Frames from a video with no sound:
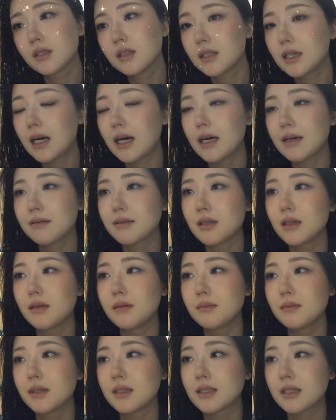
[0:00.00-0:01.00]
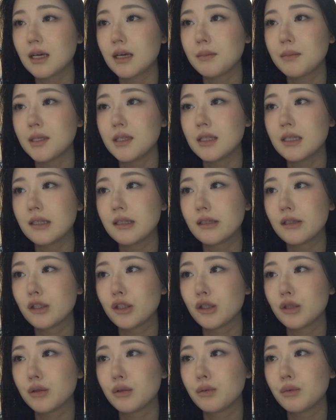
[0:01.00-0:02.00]
I have some assignments
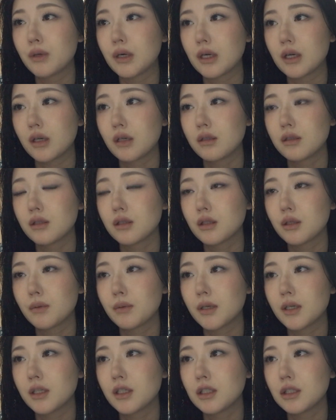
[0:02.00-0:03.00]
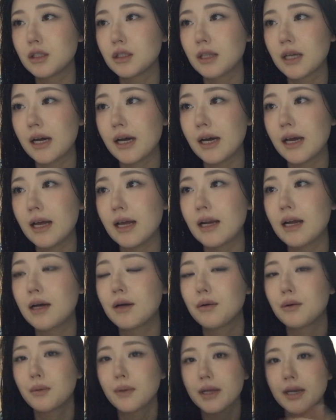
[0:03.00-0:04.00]
to work on, so we're gonna do that. And I
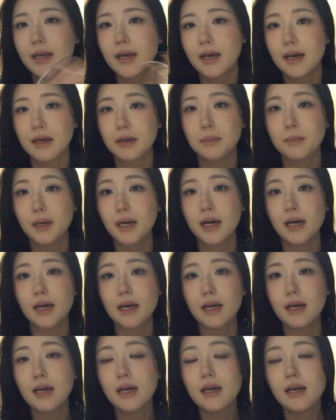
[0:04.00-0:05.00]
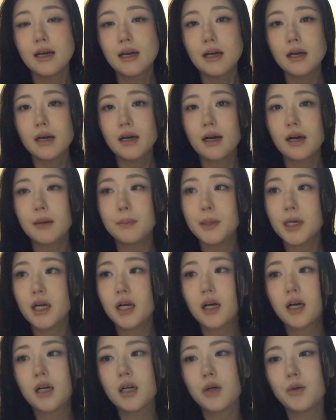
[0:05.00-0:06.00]
already had my
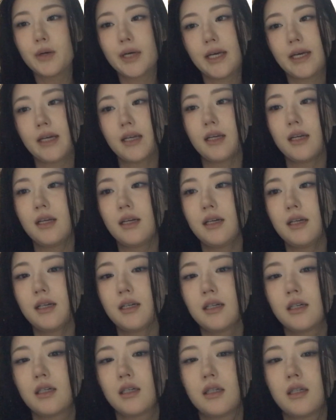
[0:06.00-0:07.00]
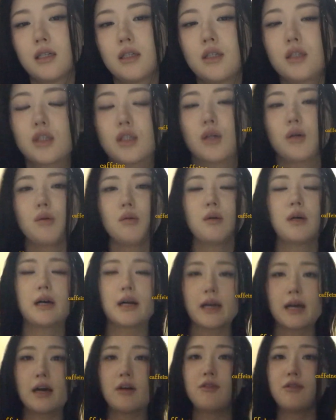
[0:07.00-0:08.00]
Americano in, so I
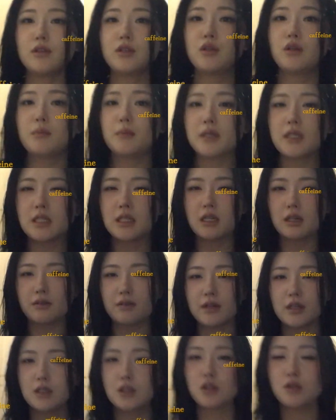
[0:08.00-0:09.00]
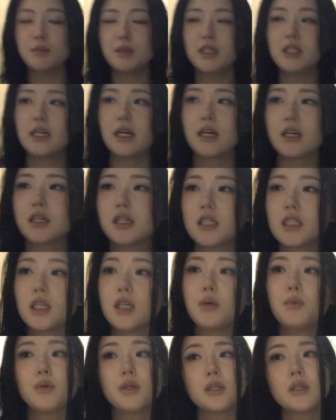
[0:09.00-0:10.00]
have too much caffeine, too much
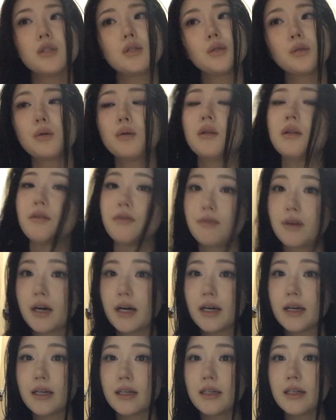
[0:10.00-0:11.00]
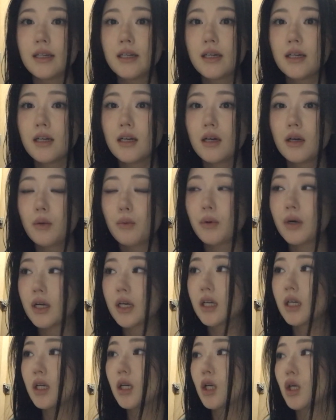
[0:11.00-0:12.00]
energy, which is totally fine. We're
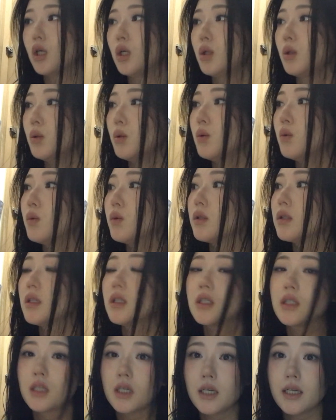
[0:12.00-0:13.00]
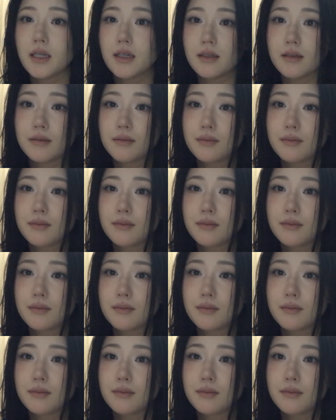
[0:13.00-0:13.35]
gonna go study.